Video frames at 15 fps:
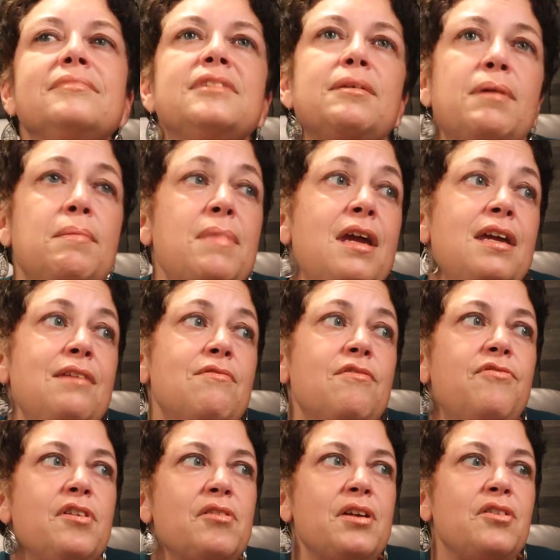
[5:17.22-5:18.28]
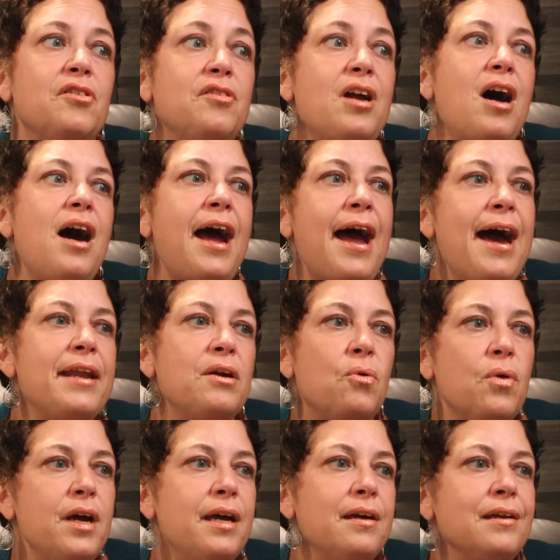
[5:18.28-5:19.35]
Somebody may even feel like they're not
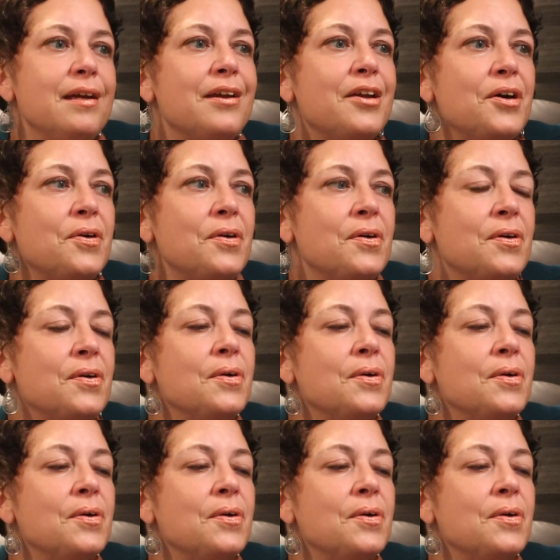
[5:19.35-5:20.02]
adequate, you know?